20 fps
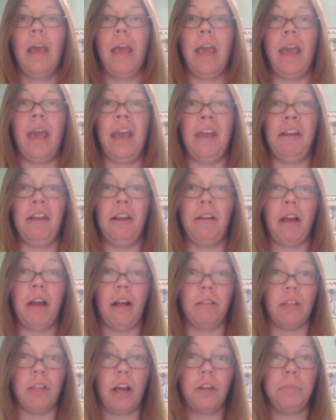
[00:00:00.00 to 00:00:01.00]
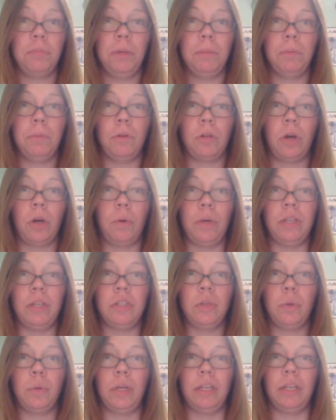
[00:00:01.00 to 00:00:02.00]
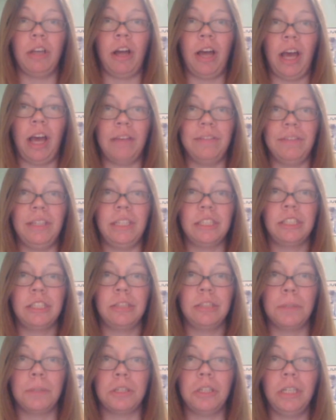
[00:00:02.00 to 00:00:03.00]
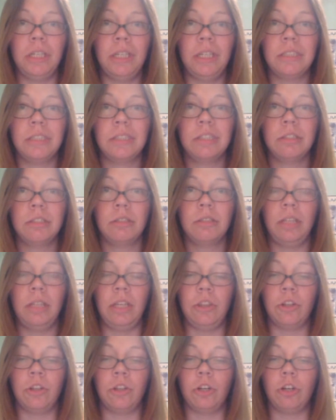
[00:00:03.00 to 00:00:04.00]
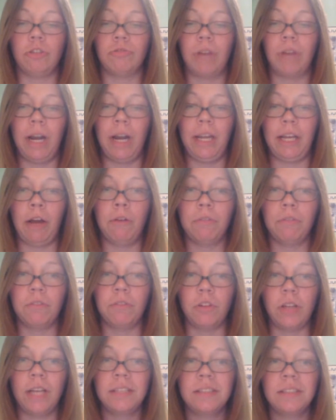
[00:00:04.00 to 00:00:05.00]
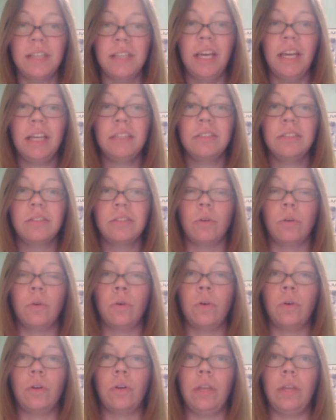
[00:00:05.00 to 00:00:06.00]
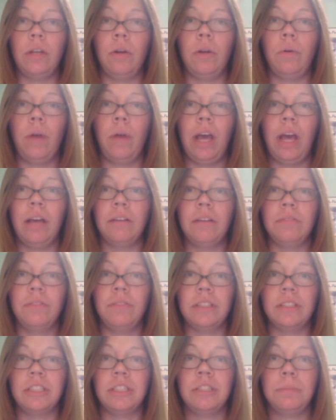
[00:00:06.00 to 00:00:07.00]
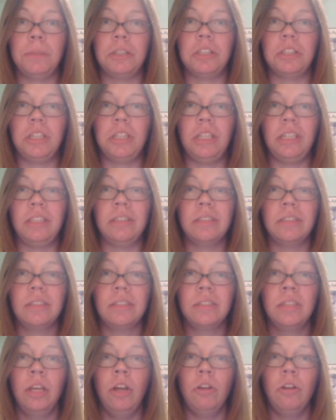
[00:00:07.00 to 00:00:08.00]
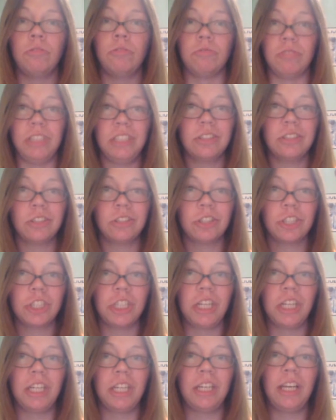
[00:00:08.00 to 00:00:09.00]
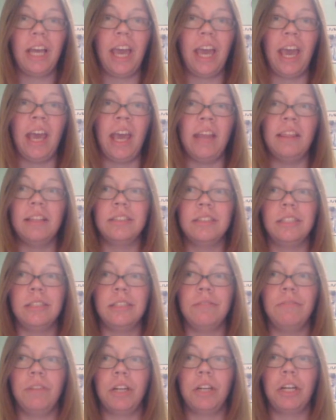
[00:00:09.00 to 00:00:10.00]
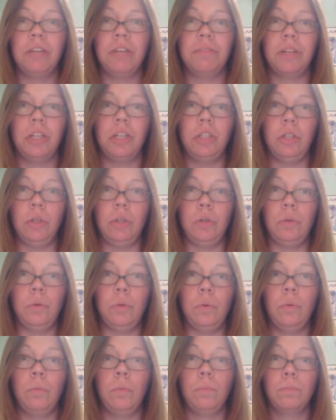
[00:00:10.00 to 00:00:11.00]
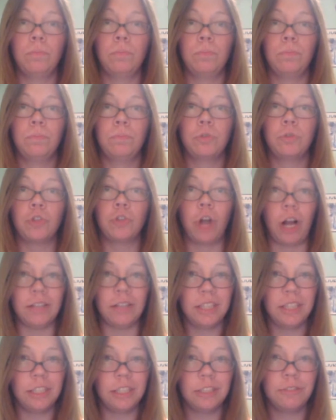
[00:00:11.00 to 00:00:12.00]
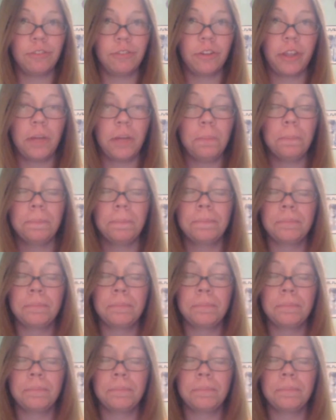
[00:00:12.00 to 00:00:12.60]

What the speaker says: And a lot of people go into it not having experience either writing out full essays, or they don't have experience researching, and this is a very, very new process for them.